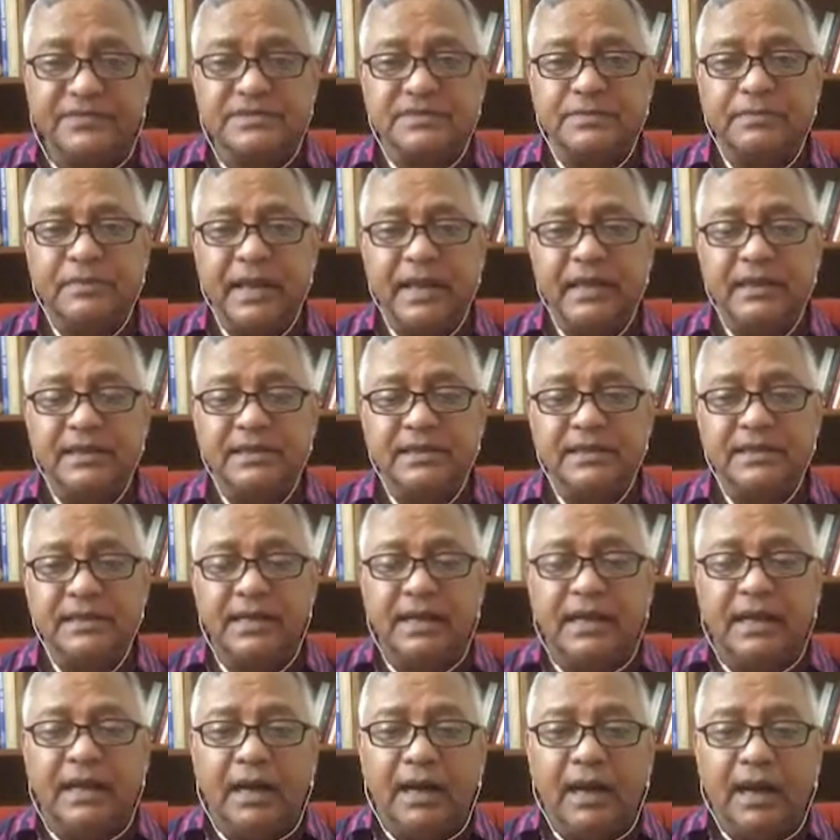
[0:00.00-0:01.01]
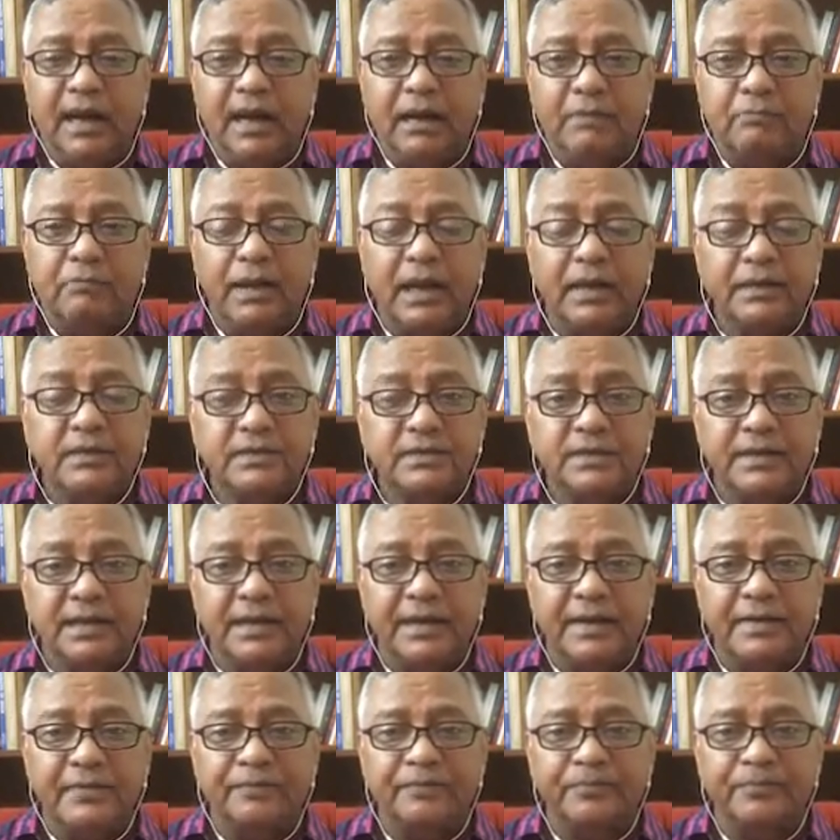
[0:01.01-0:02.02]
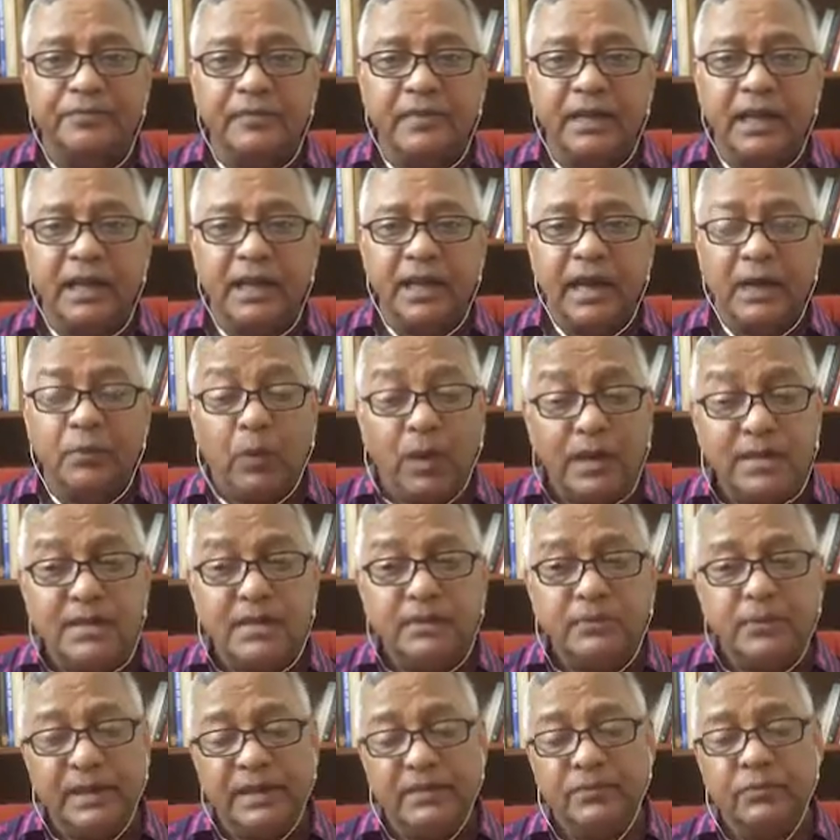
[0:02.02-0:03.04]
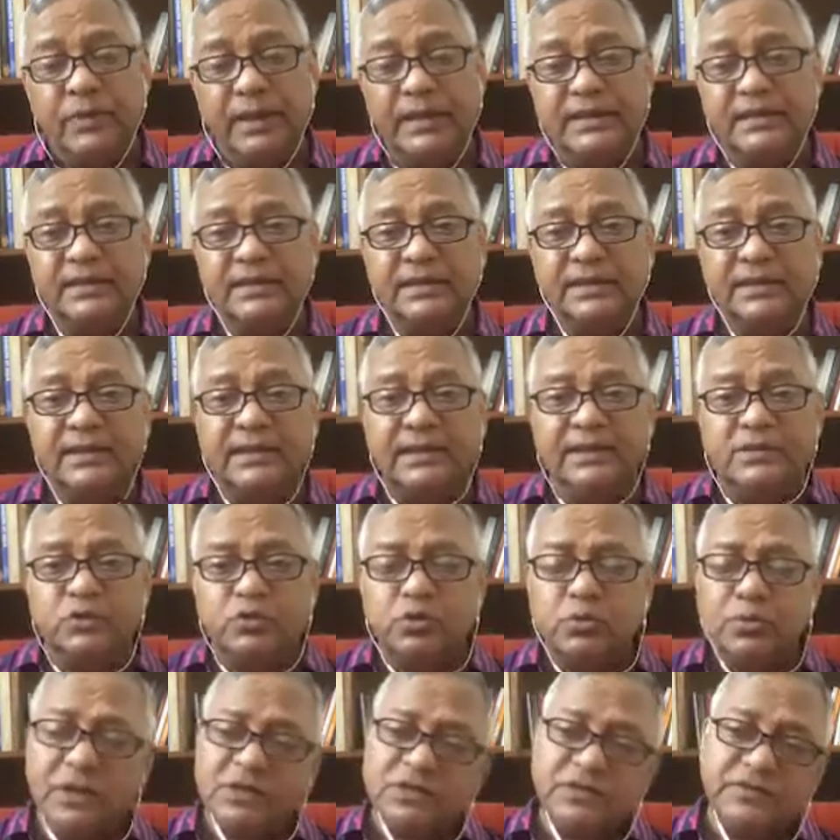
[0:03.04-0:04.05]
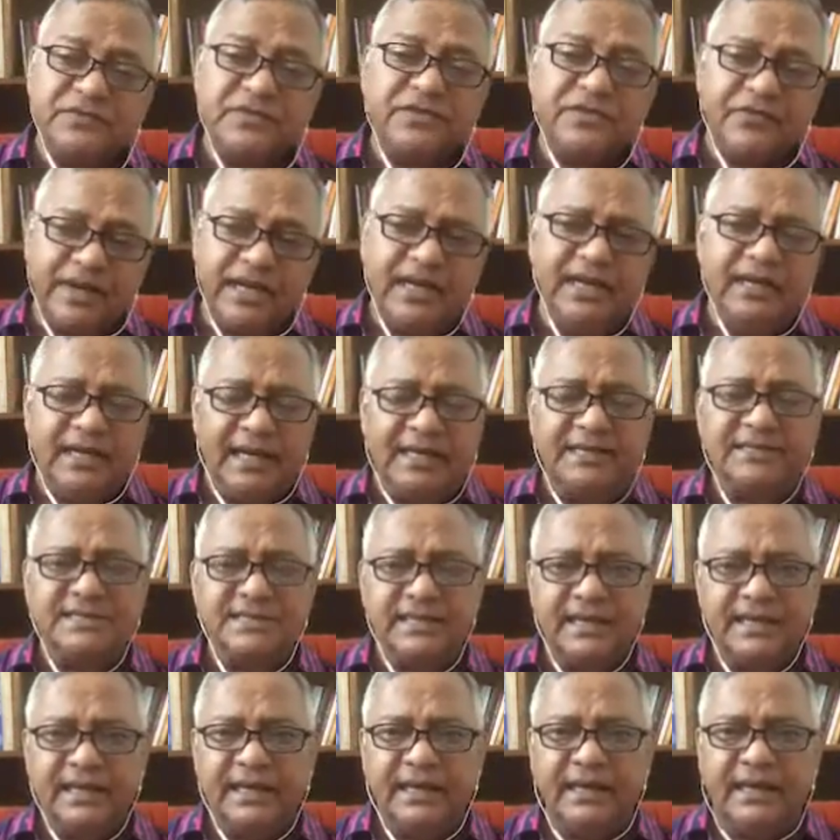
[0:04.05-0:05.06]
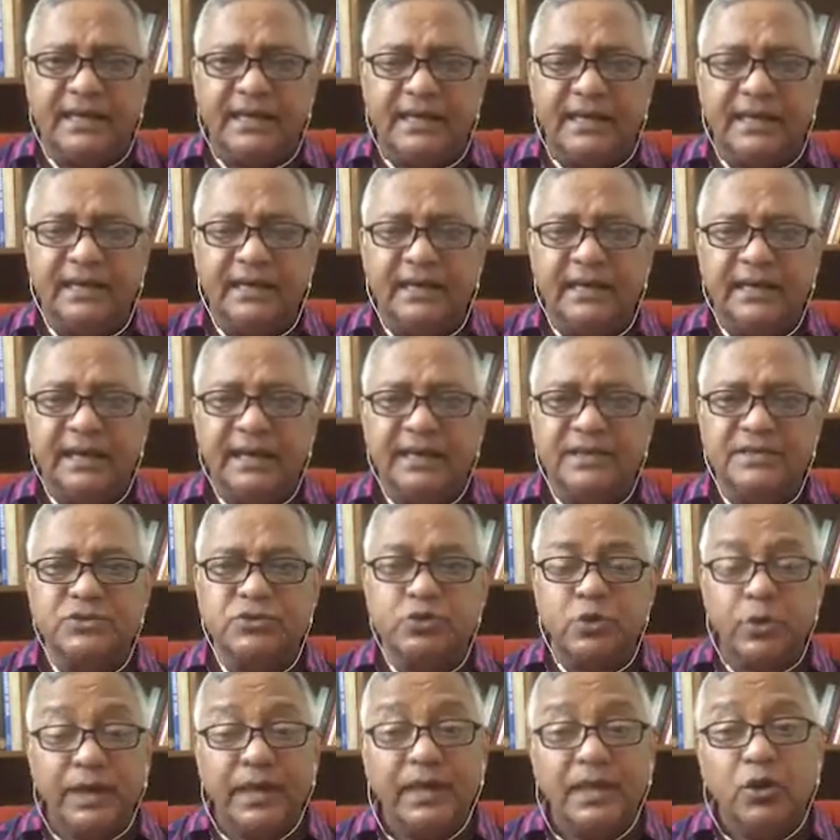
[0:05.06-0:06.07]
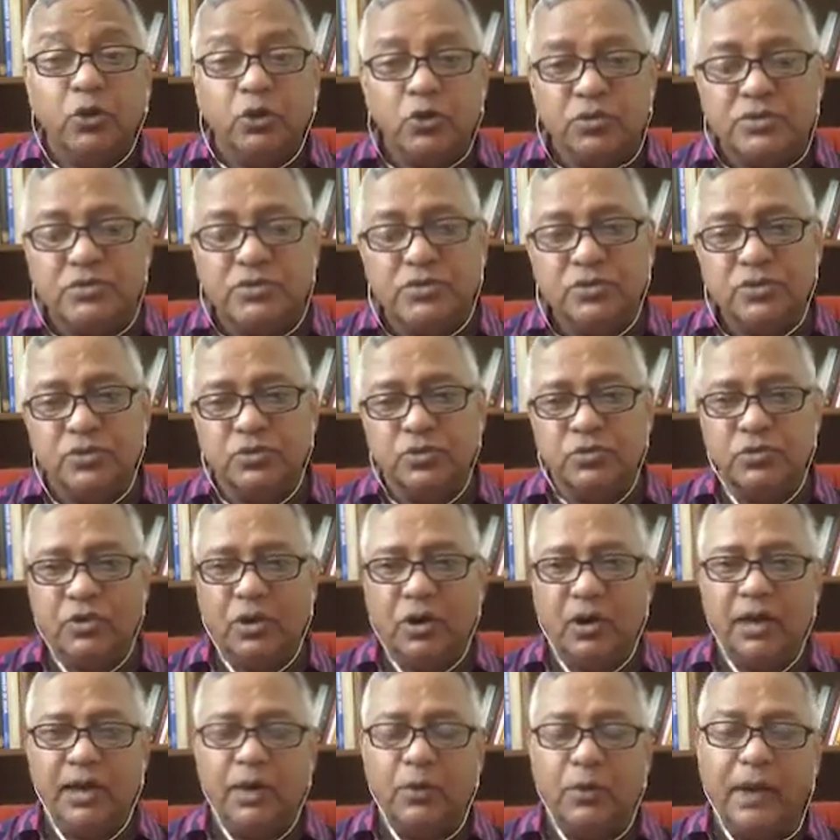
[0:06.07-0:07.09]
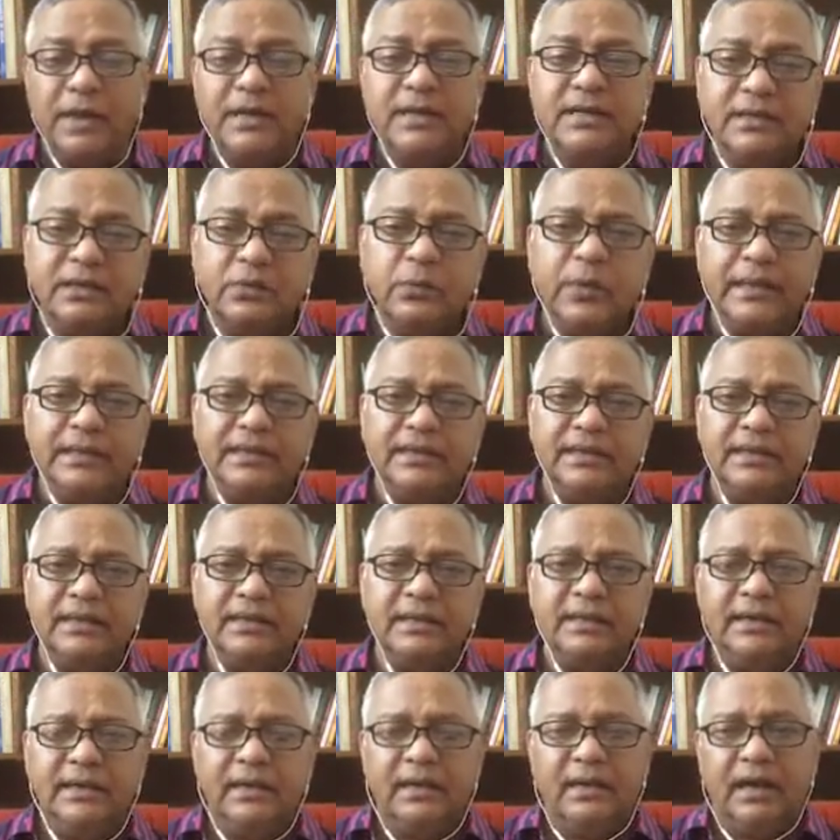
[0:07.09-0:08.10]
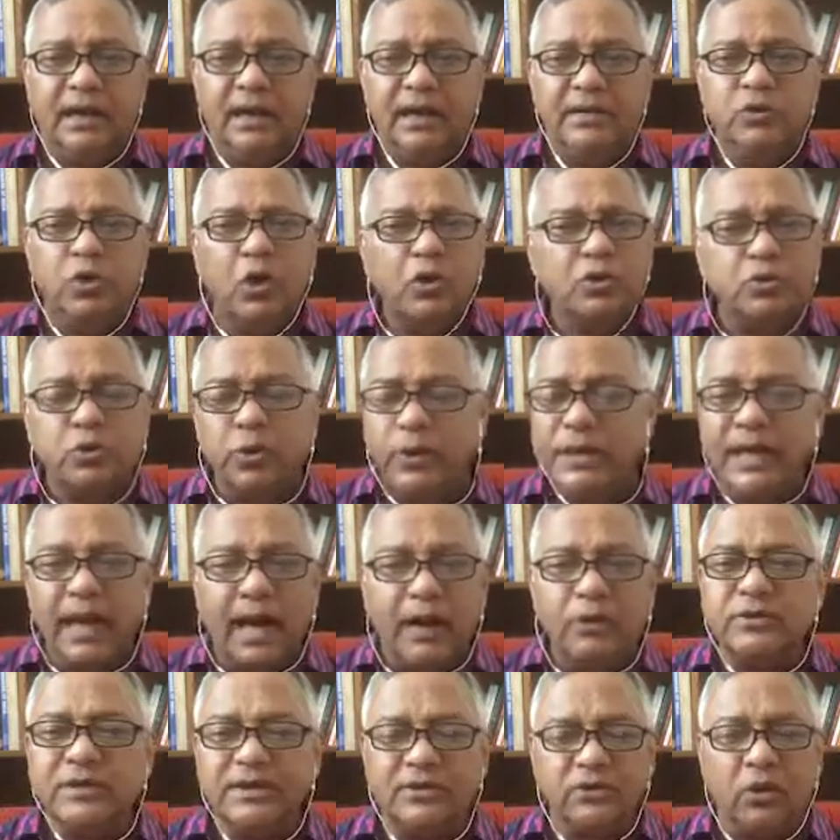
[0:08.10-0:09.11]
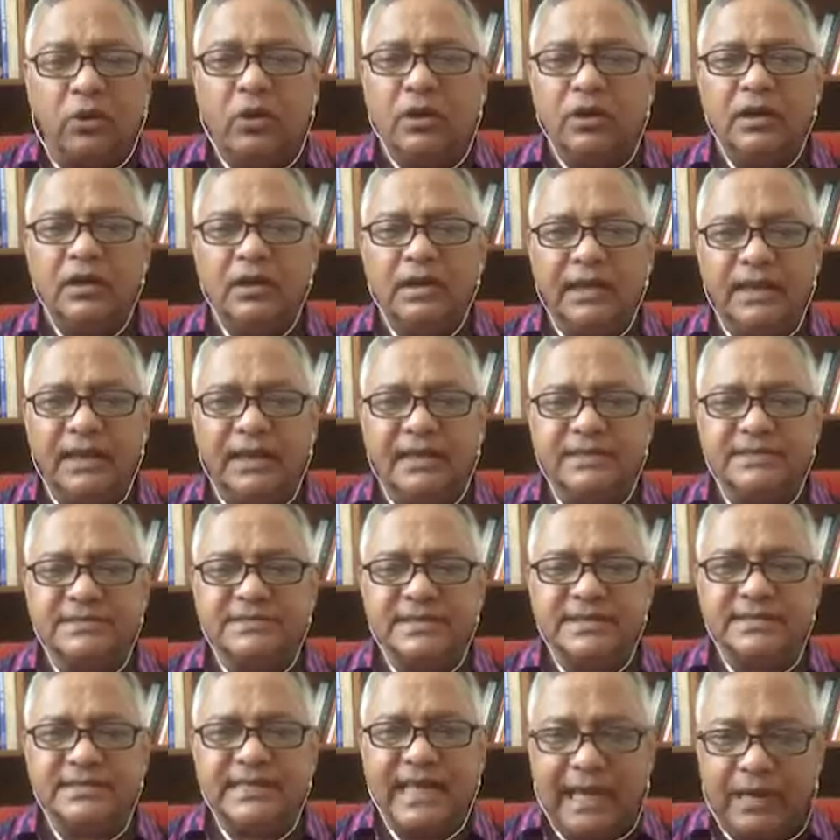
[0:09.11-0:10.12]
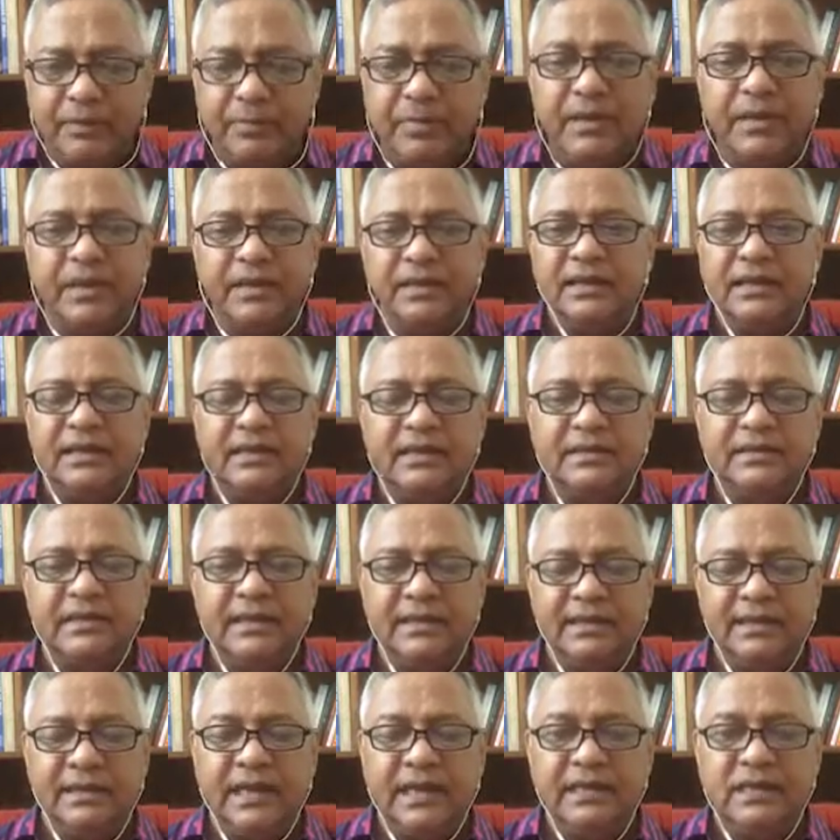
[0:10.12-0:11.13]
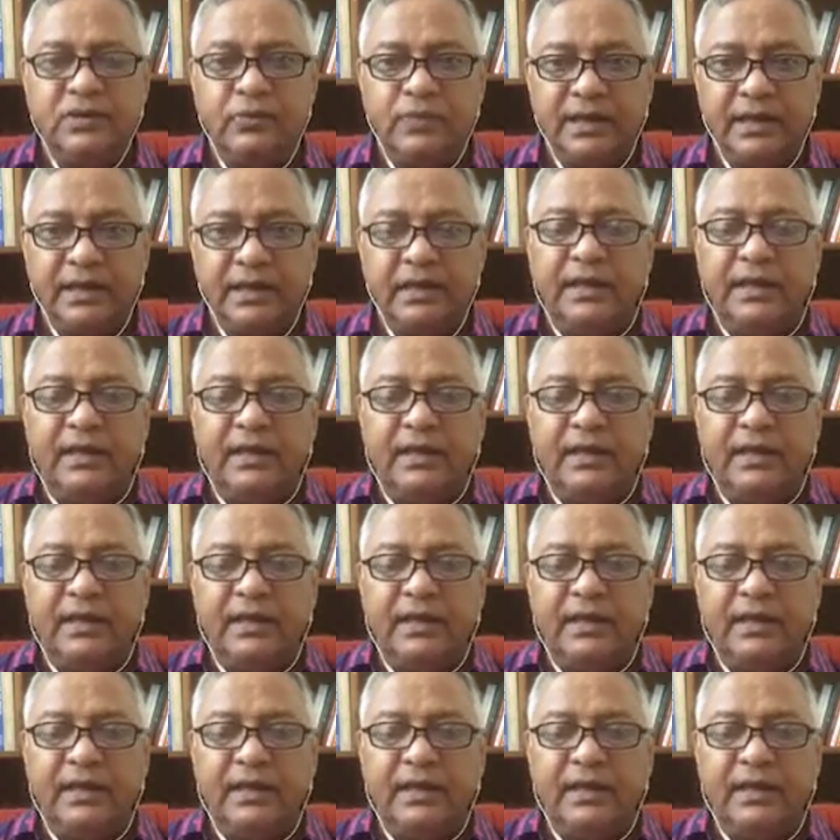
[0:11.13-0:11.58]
as a parent. But I wonder whether too much of screen, let's say, is doing any good to you, or I wonder whether not going out at all is helping in any way.